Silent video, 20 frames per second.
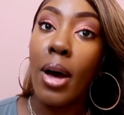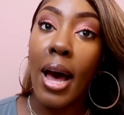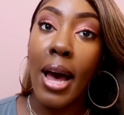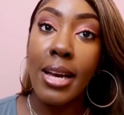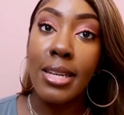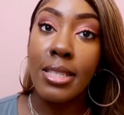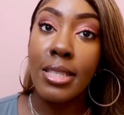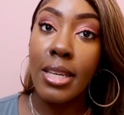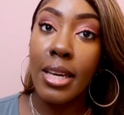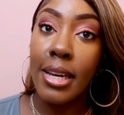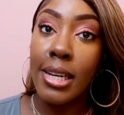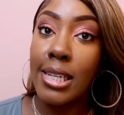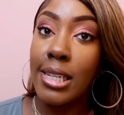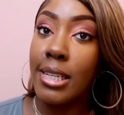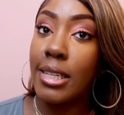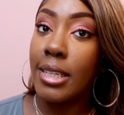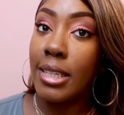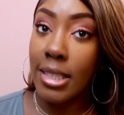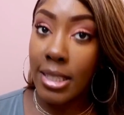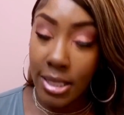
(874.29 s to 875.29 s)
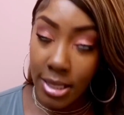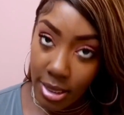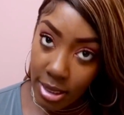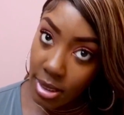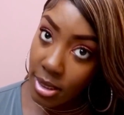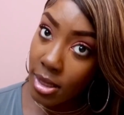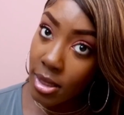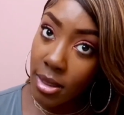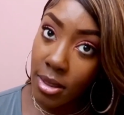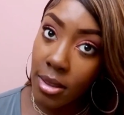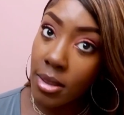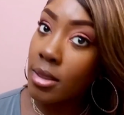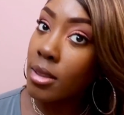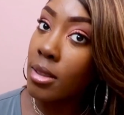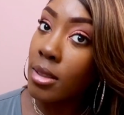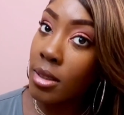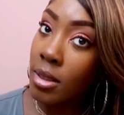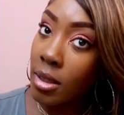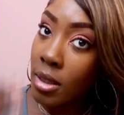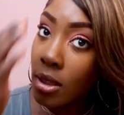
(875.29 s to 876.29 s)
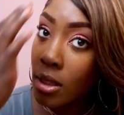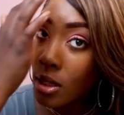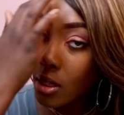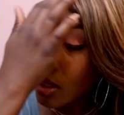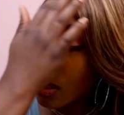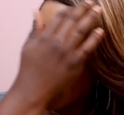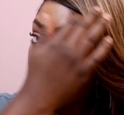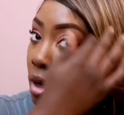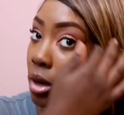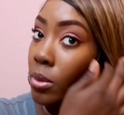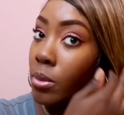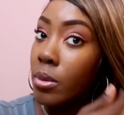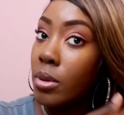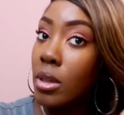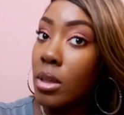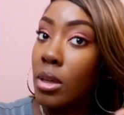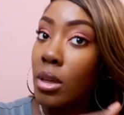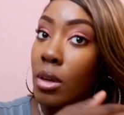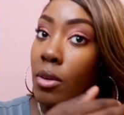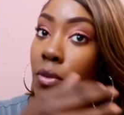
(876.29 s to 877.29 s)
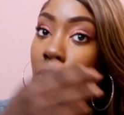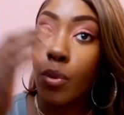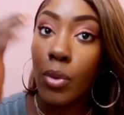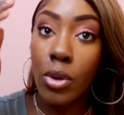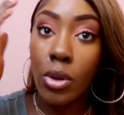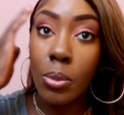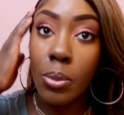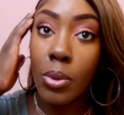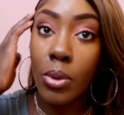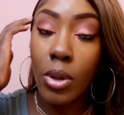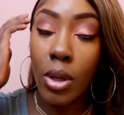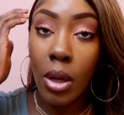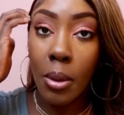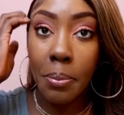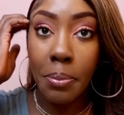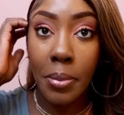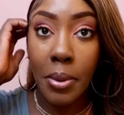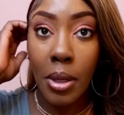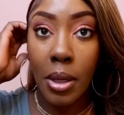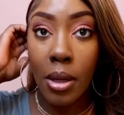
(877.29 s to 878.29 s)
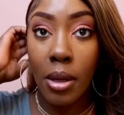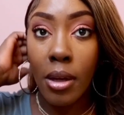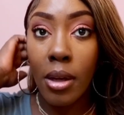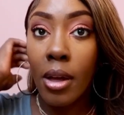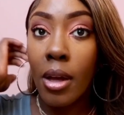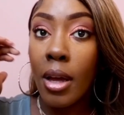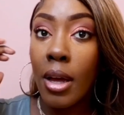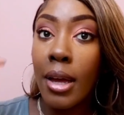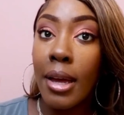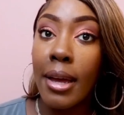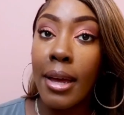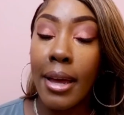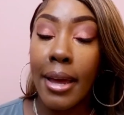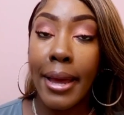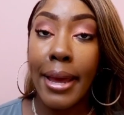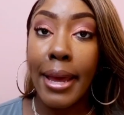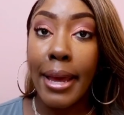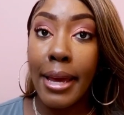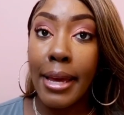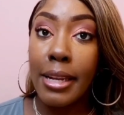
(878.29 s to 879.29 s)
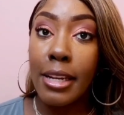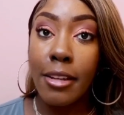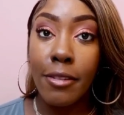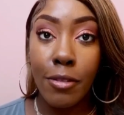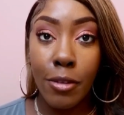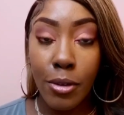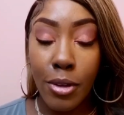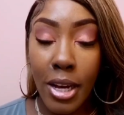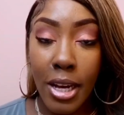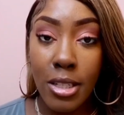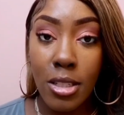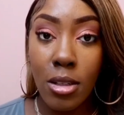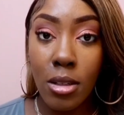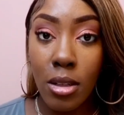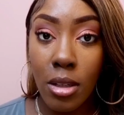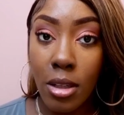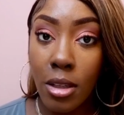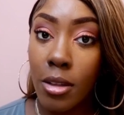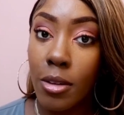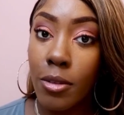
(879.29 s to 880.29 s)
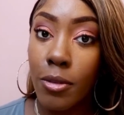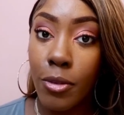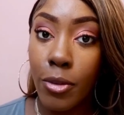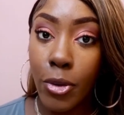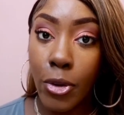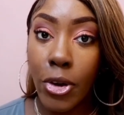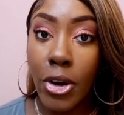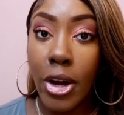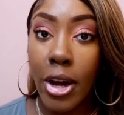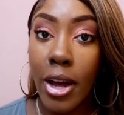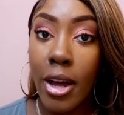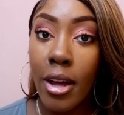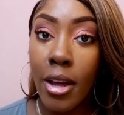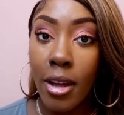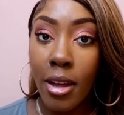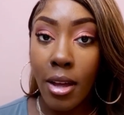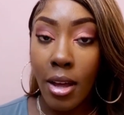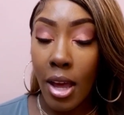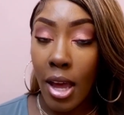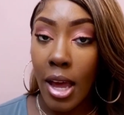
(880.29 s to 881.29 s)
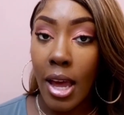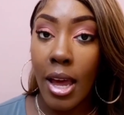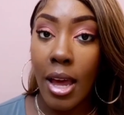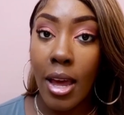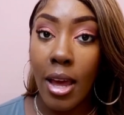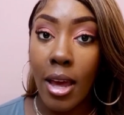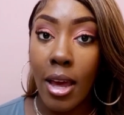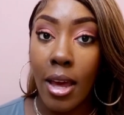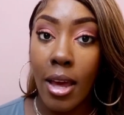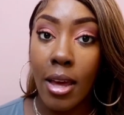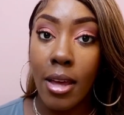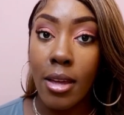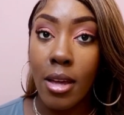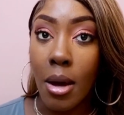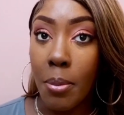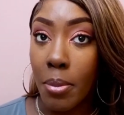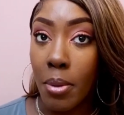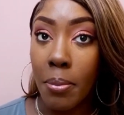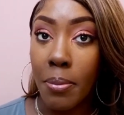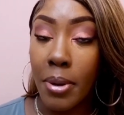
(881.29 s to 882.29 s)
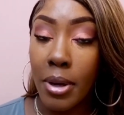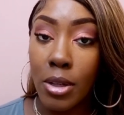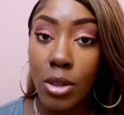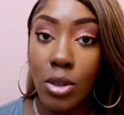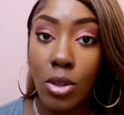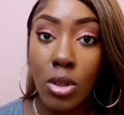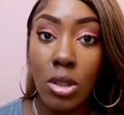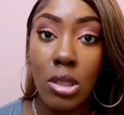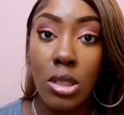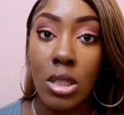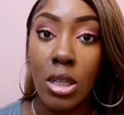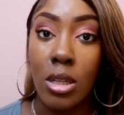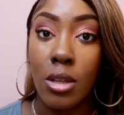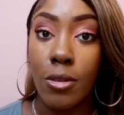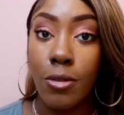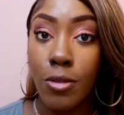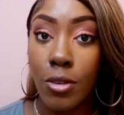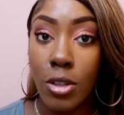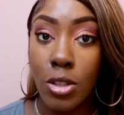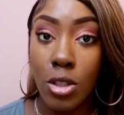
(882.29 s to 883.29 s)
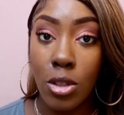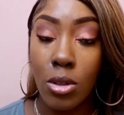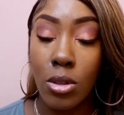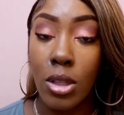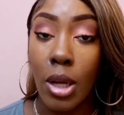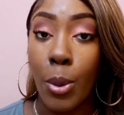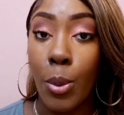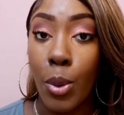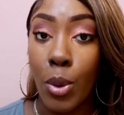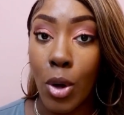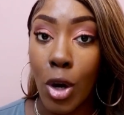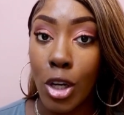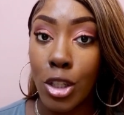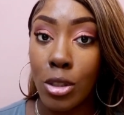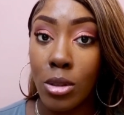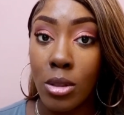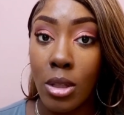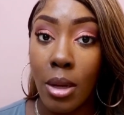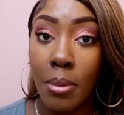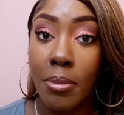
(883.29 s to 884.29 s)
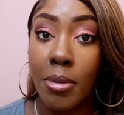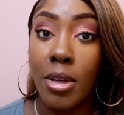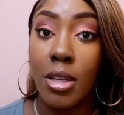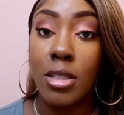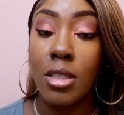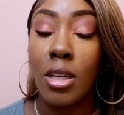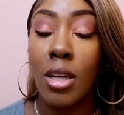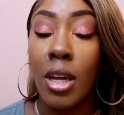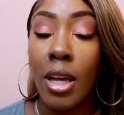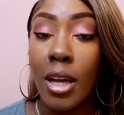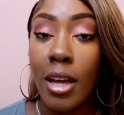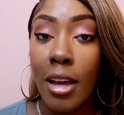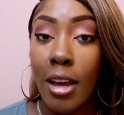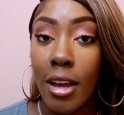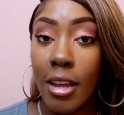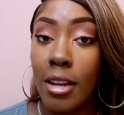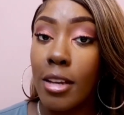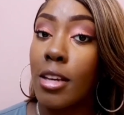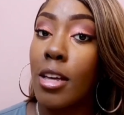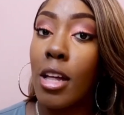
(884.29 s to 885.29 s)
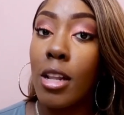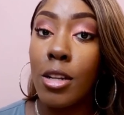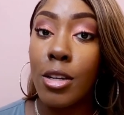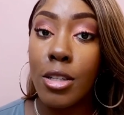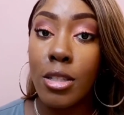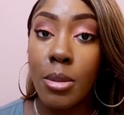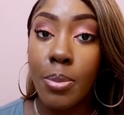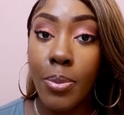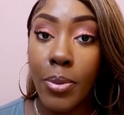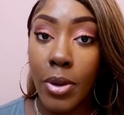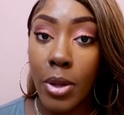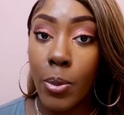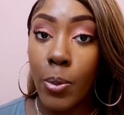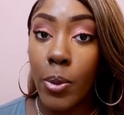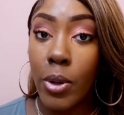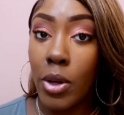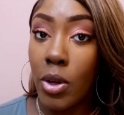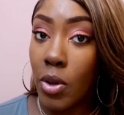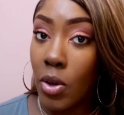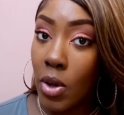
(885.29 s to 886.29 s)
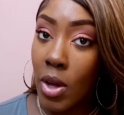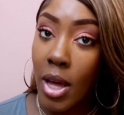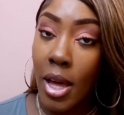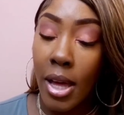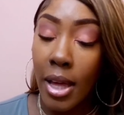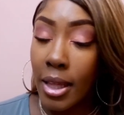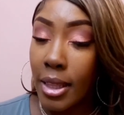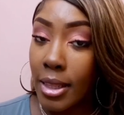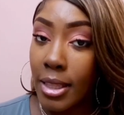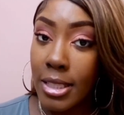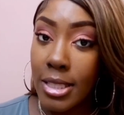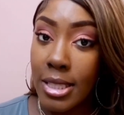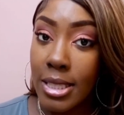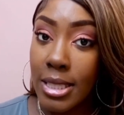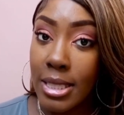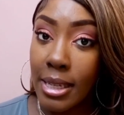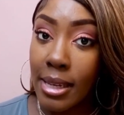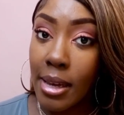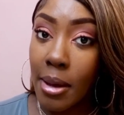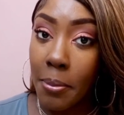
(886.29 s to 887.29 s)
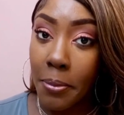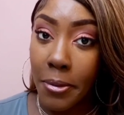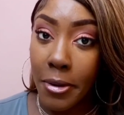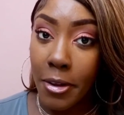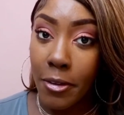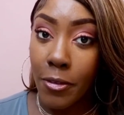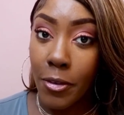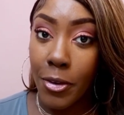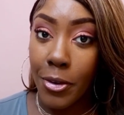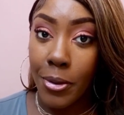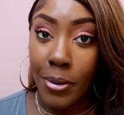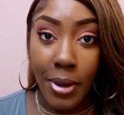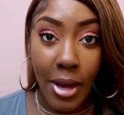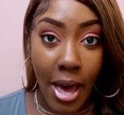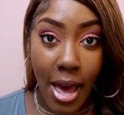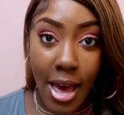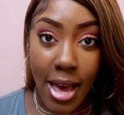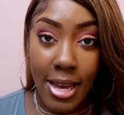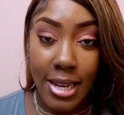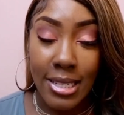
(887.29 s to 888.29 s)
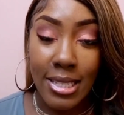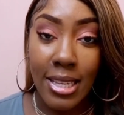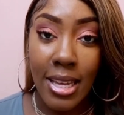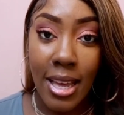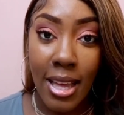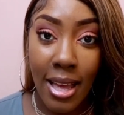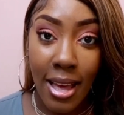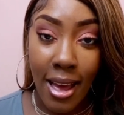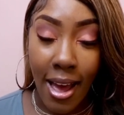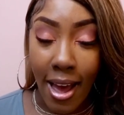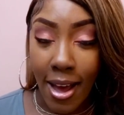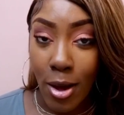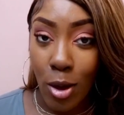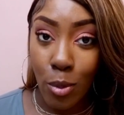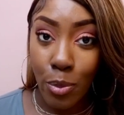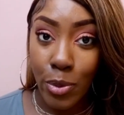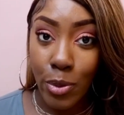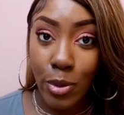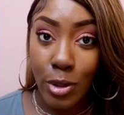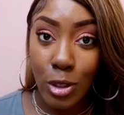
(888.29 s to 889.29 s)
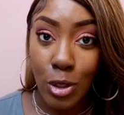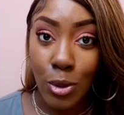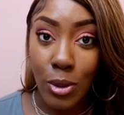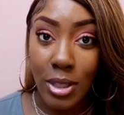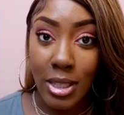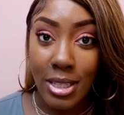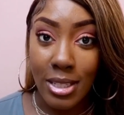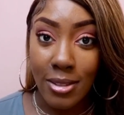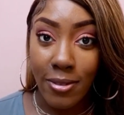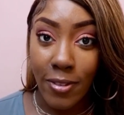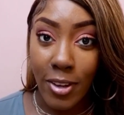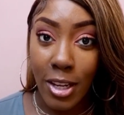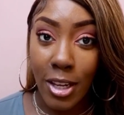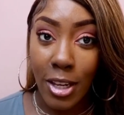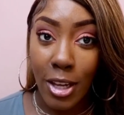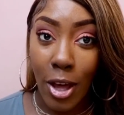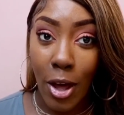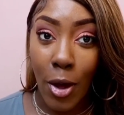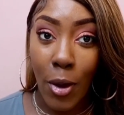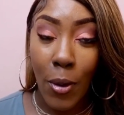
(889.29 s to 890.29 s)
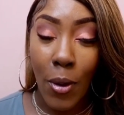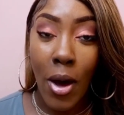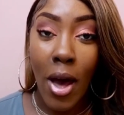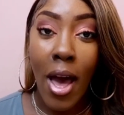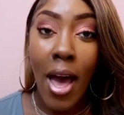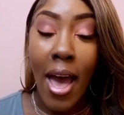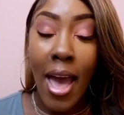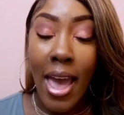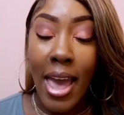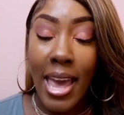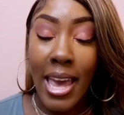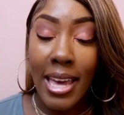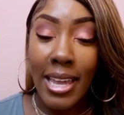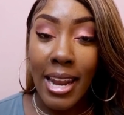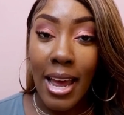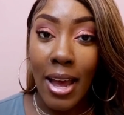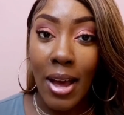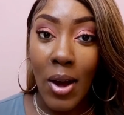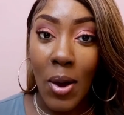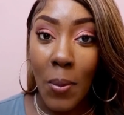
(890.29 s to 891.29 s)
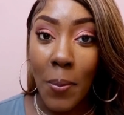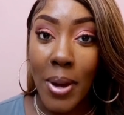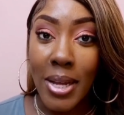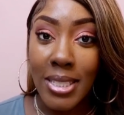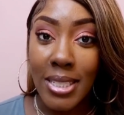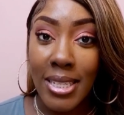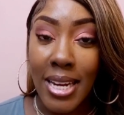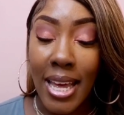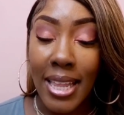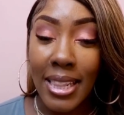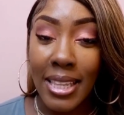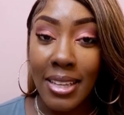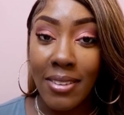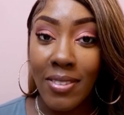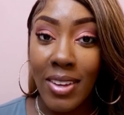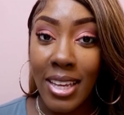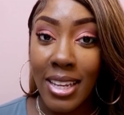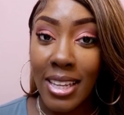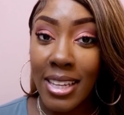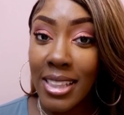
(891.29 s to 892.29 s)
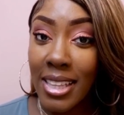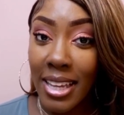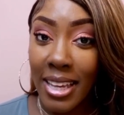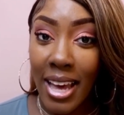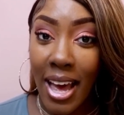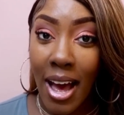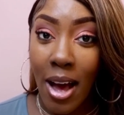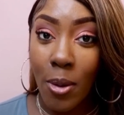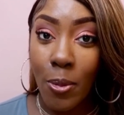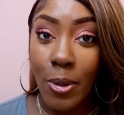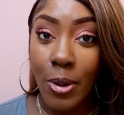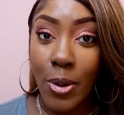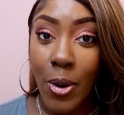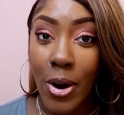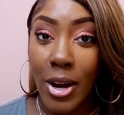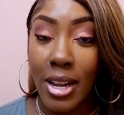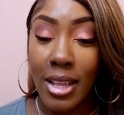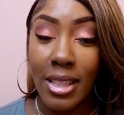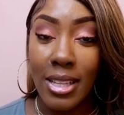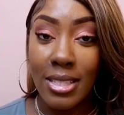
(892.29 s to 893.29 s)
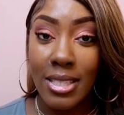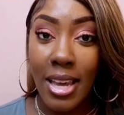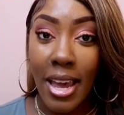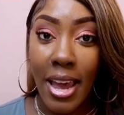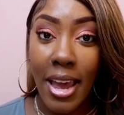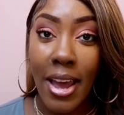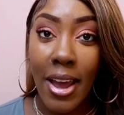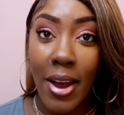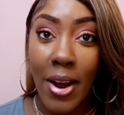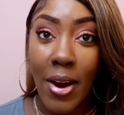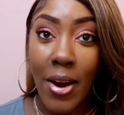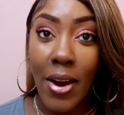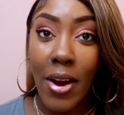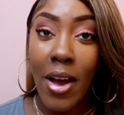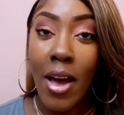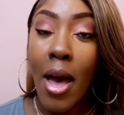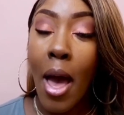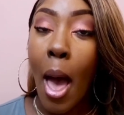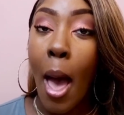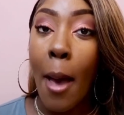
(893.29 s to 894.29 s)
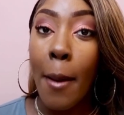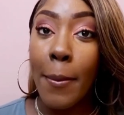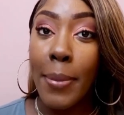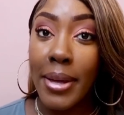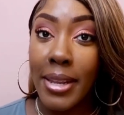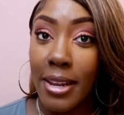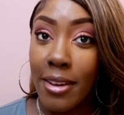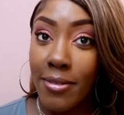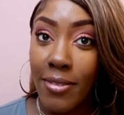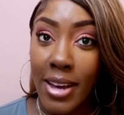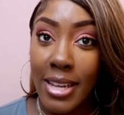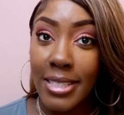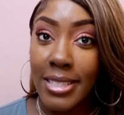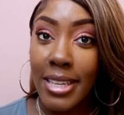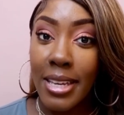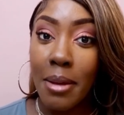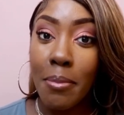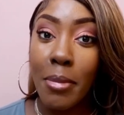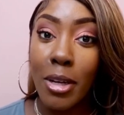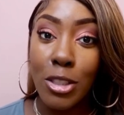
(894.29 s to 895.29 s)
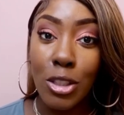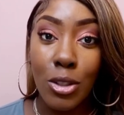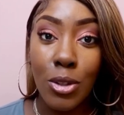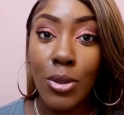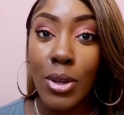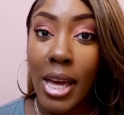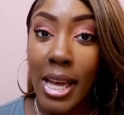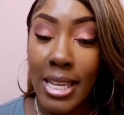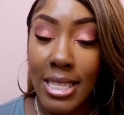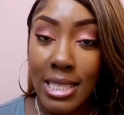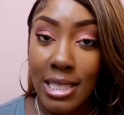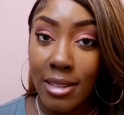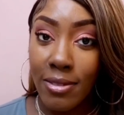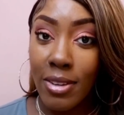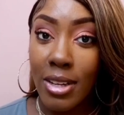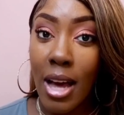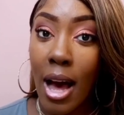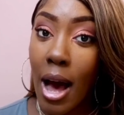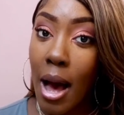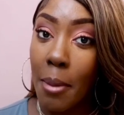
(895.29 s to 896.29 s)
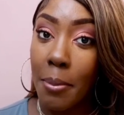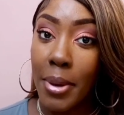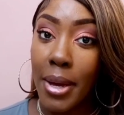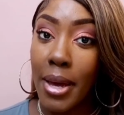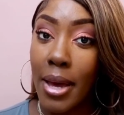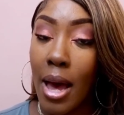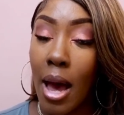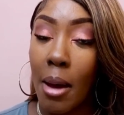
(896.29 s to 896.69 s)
ISEE Hair is a really affordable company, and if you guys are looking for a couple bundles and a frontal that won't cost you that much and it colors pretty well, this is the company for you guys. I hope you enjoyed this video, and I hope I did not leave anything out regarding this hair. But if I did, make sure you guys leave a comment.